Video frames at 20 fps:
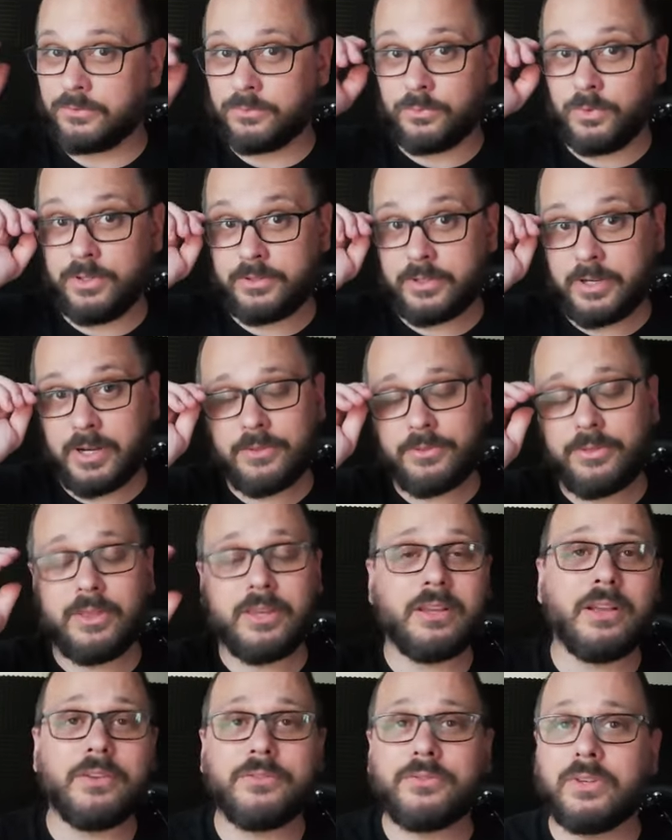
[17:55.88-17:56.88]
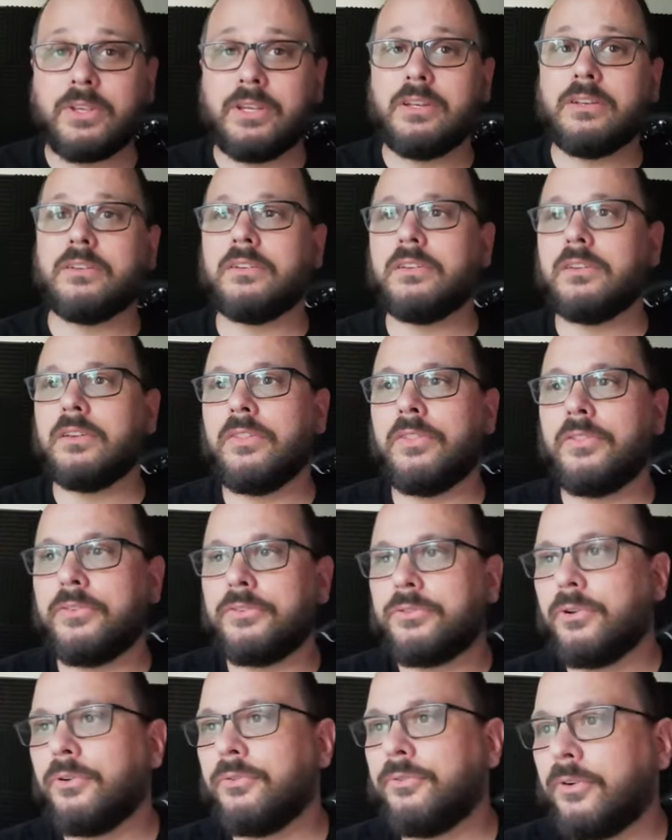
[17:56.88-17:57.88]
It's one kind of thing I've seen
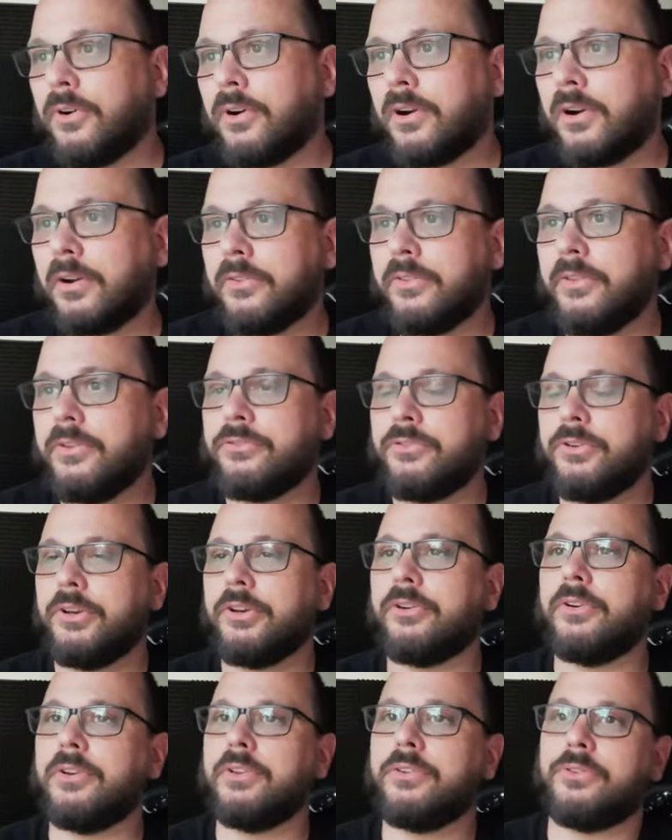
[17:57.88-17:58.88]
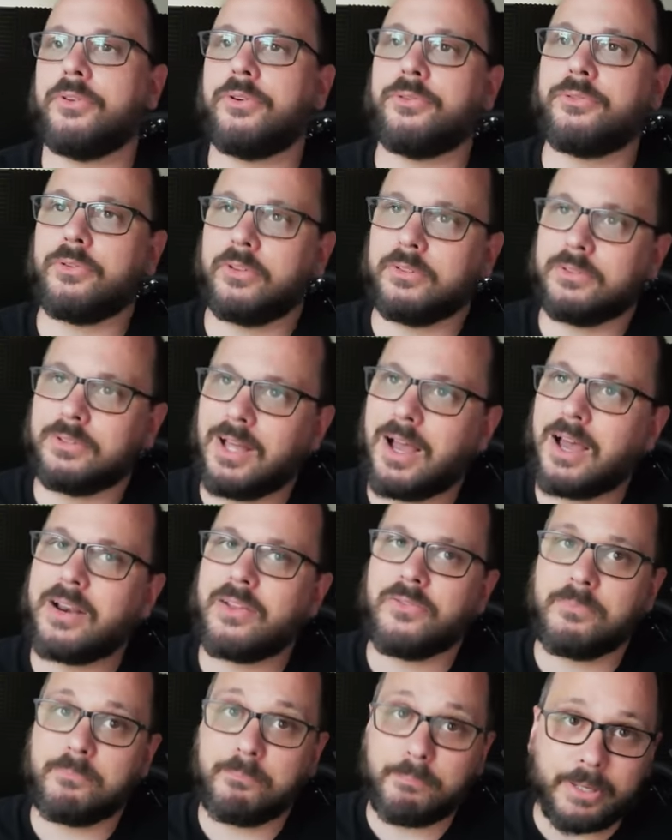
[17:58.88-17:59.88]
so far this year is there's a
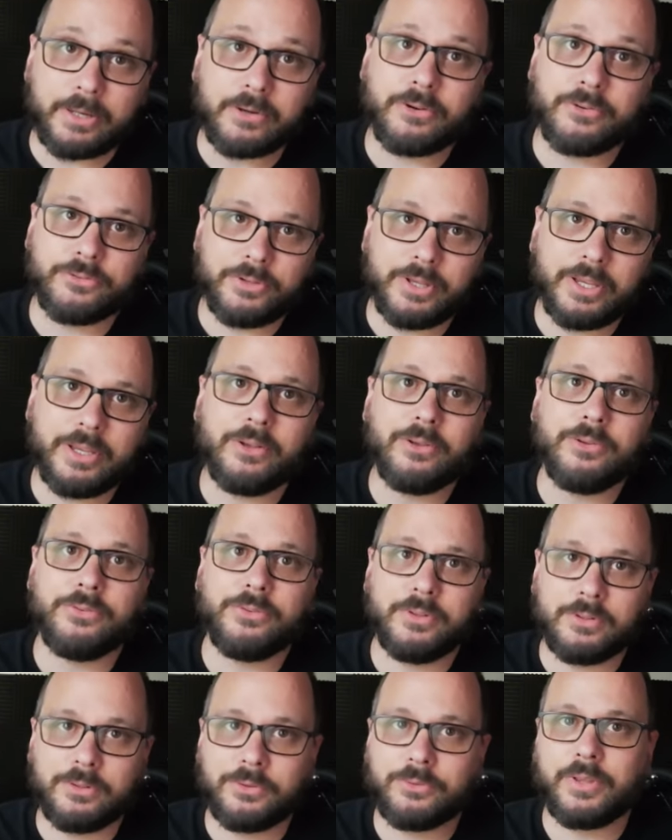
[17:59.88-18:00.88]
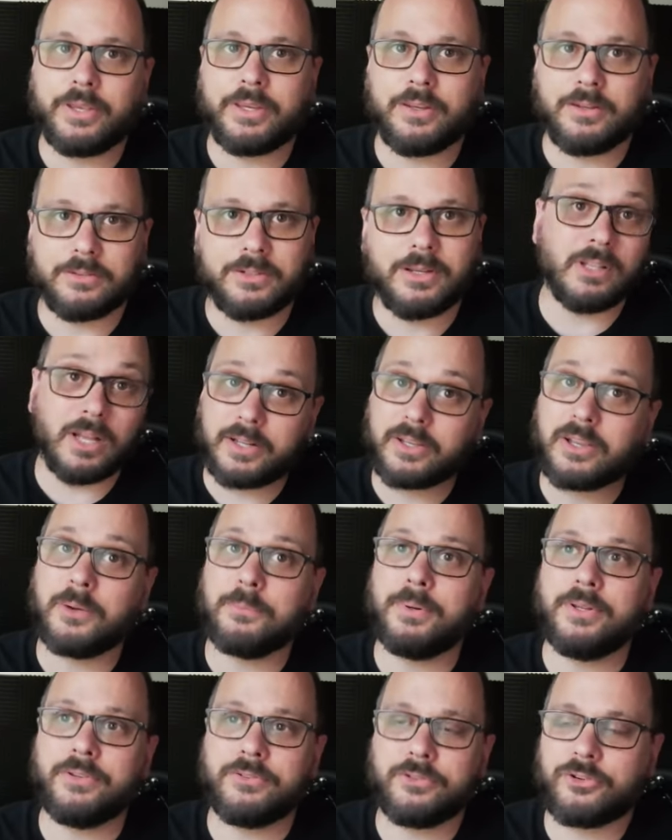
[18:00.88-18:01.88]
lot of bigger sales. It looks like a lot of
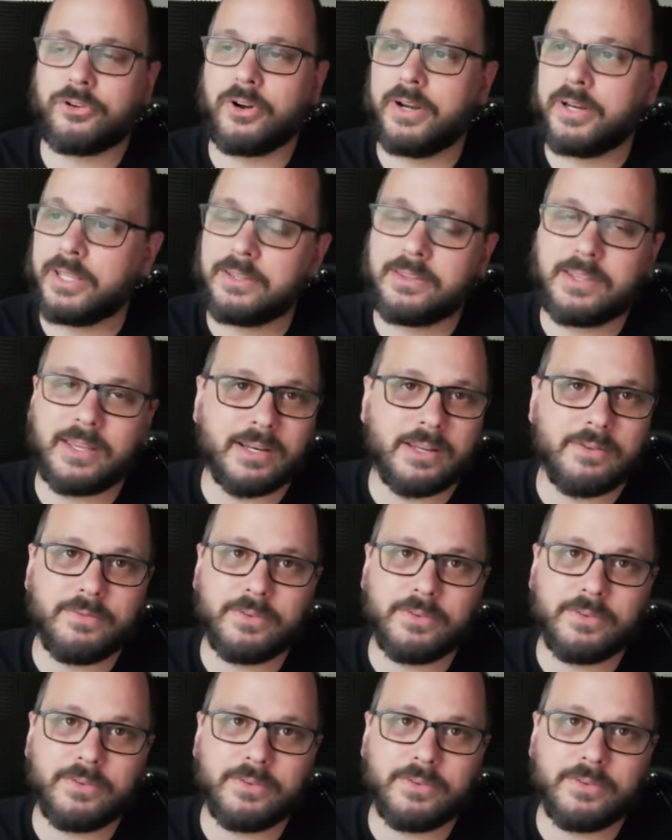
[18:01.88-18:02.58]
companies are trying to get that